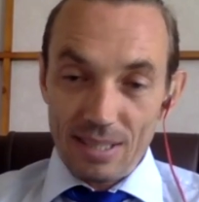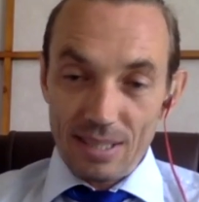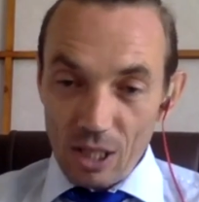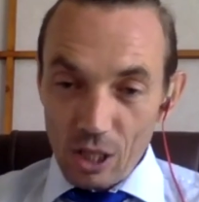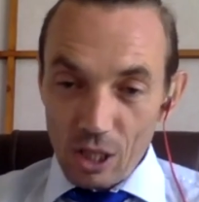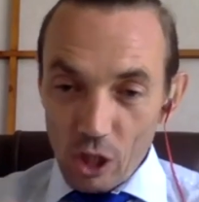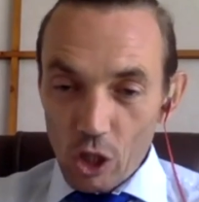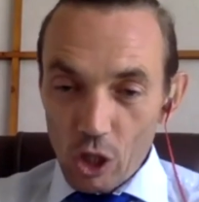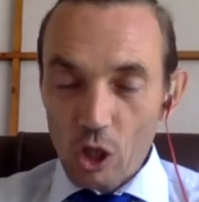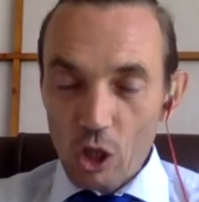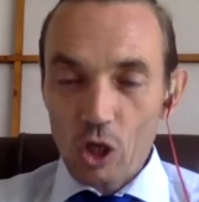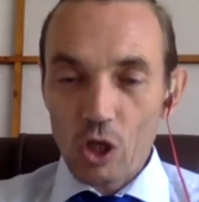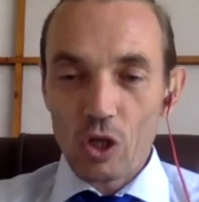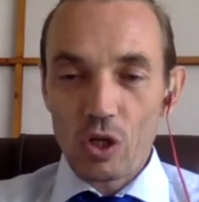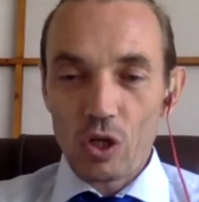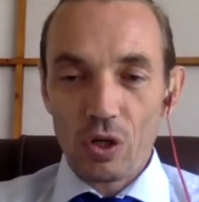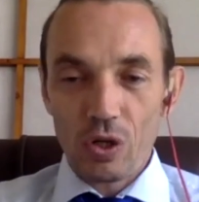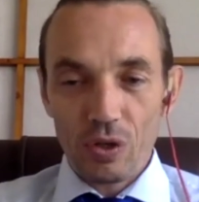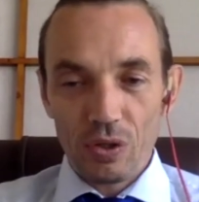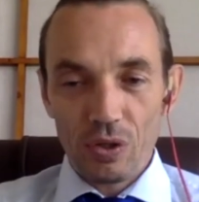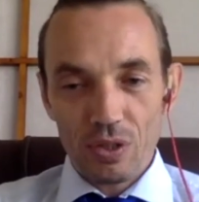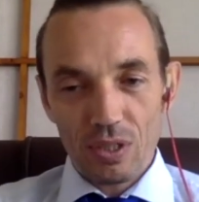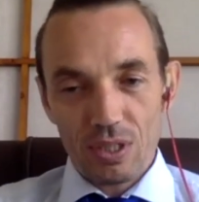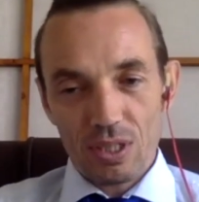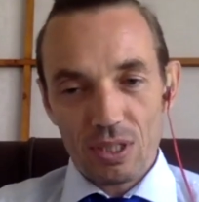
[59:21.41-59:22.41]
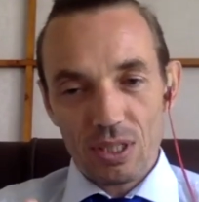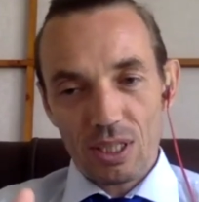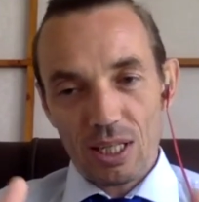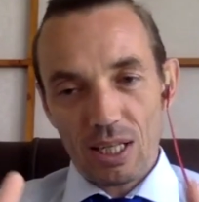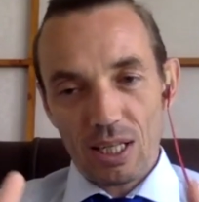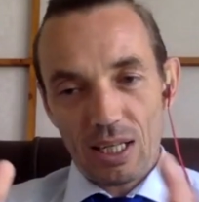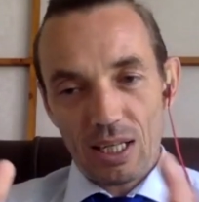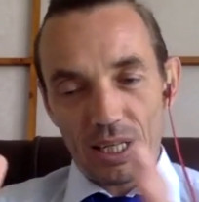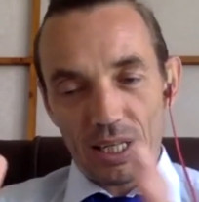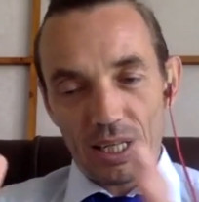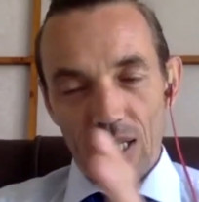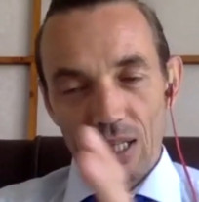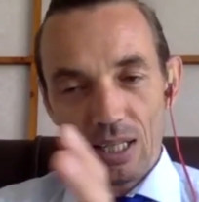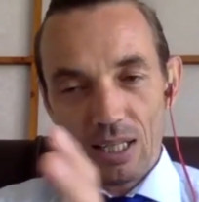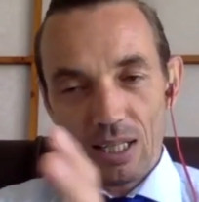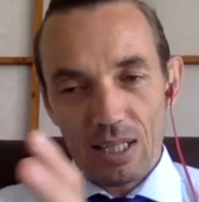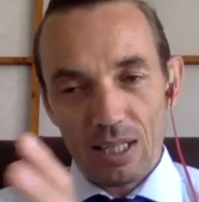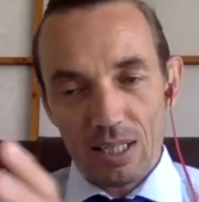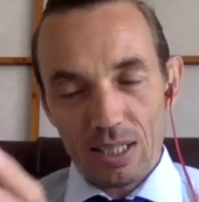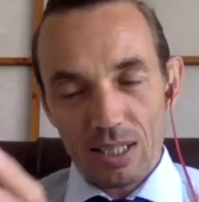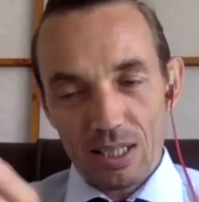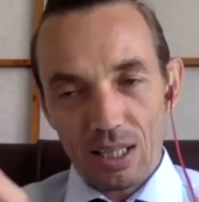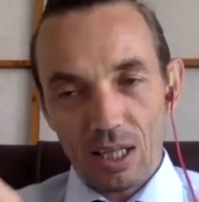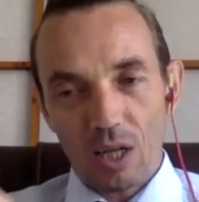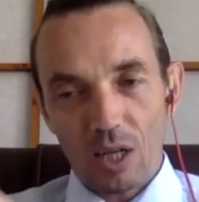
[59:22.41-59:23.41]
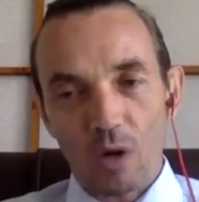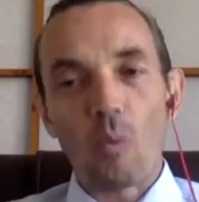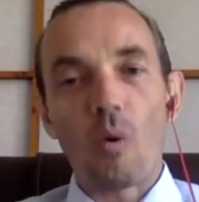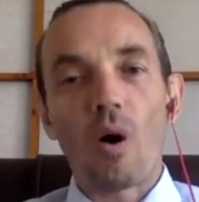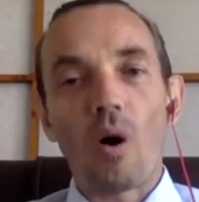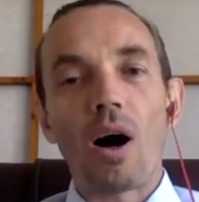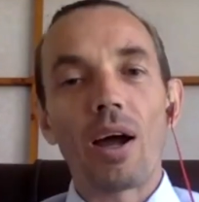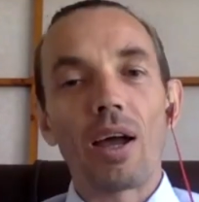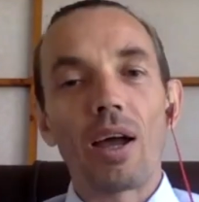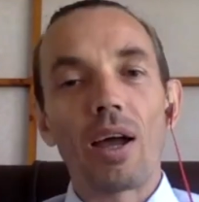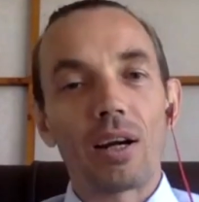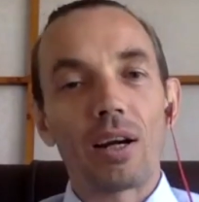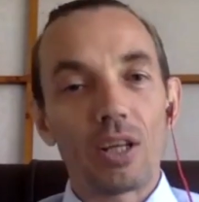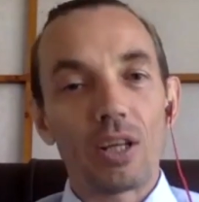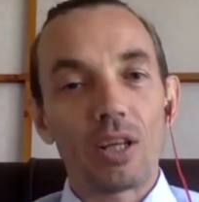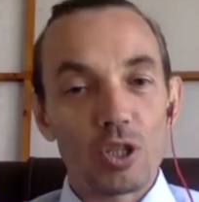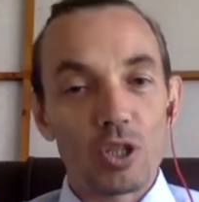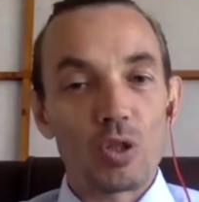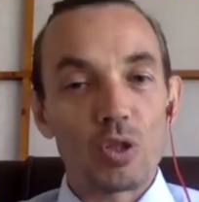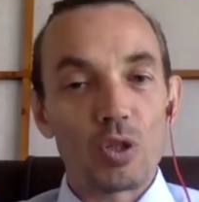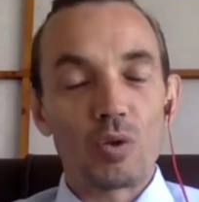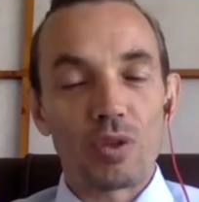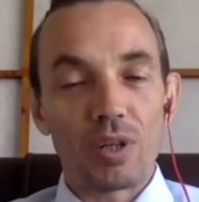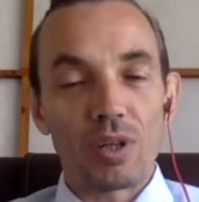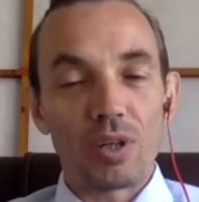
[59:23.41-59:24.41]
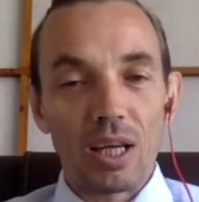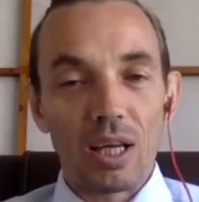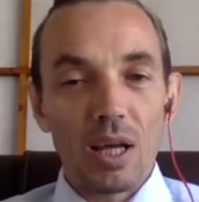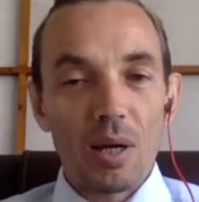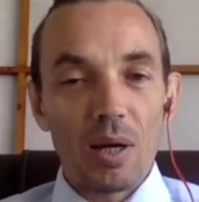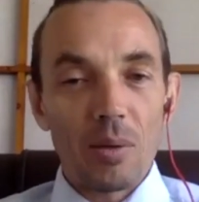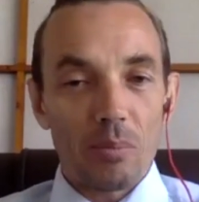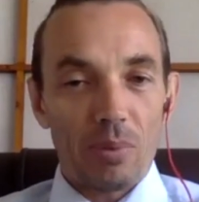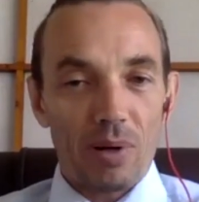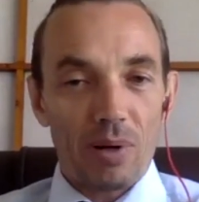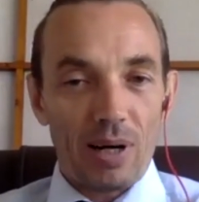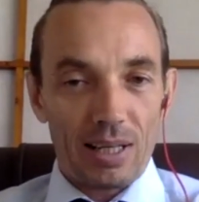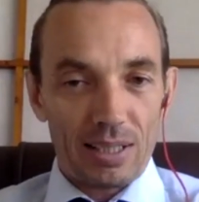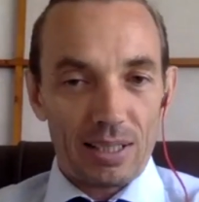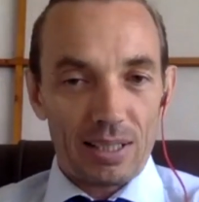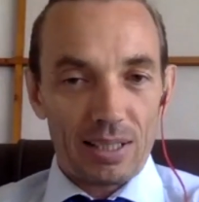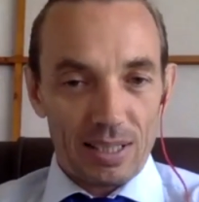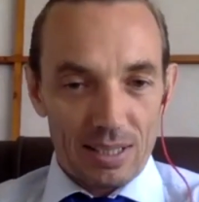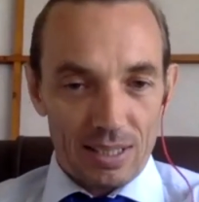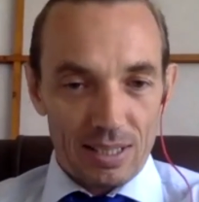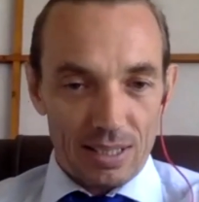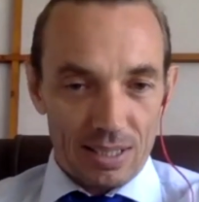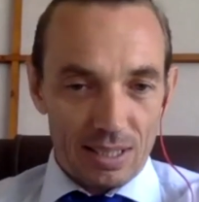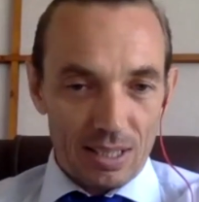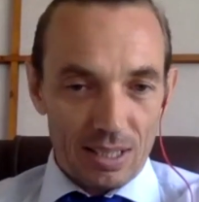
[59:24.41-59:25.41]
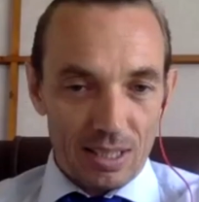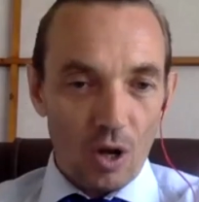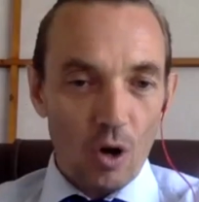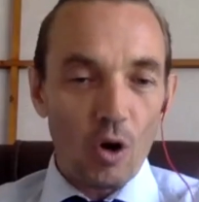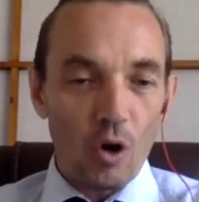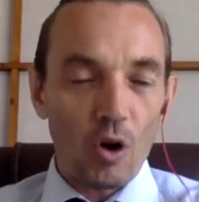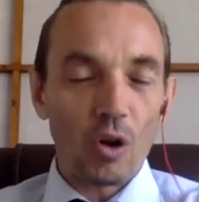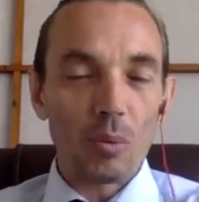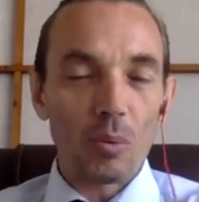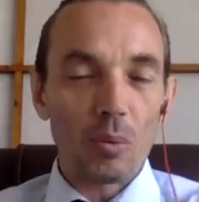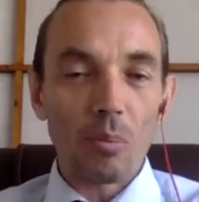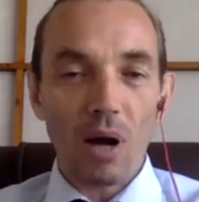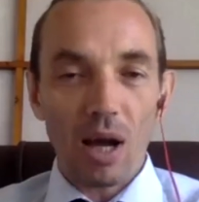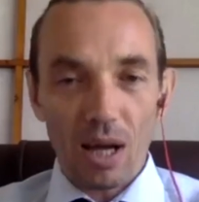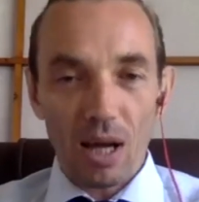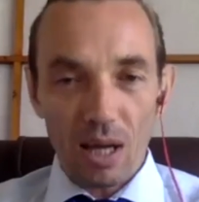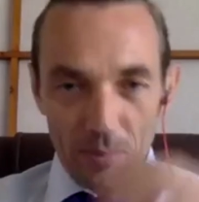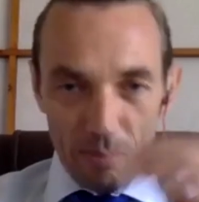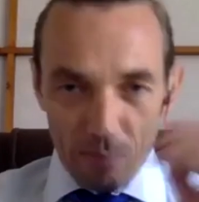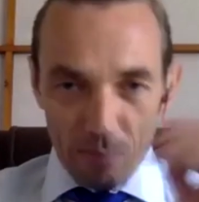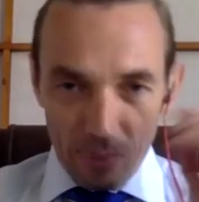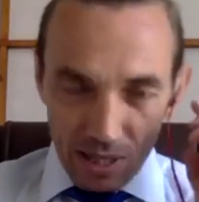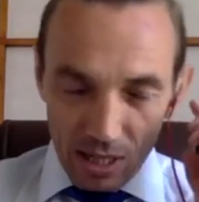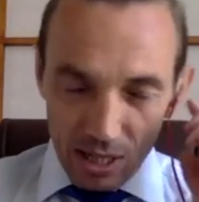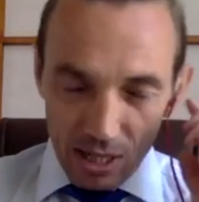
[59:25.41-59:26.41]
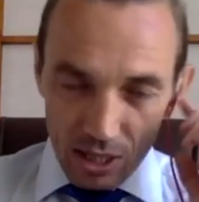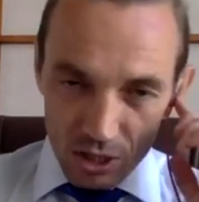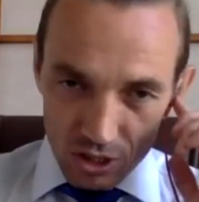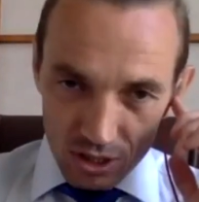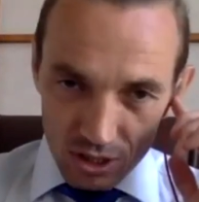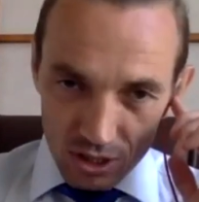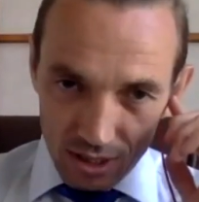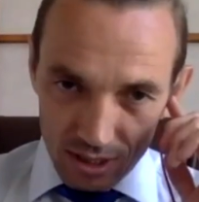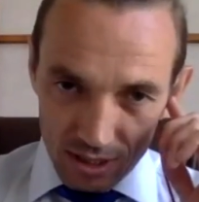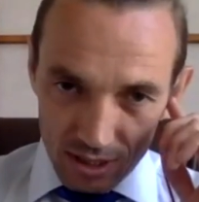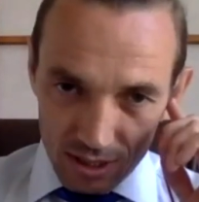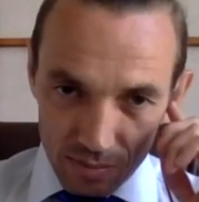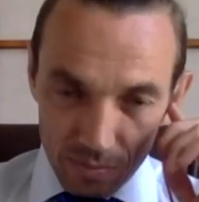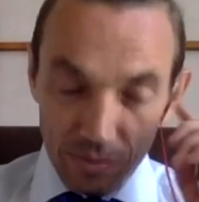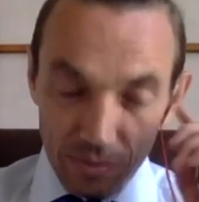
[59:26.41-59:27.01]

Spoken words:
learned and acquired during practice on my patients.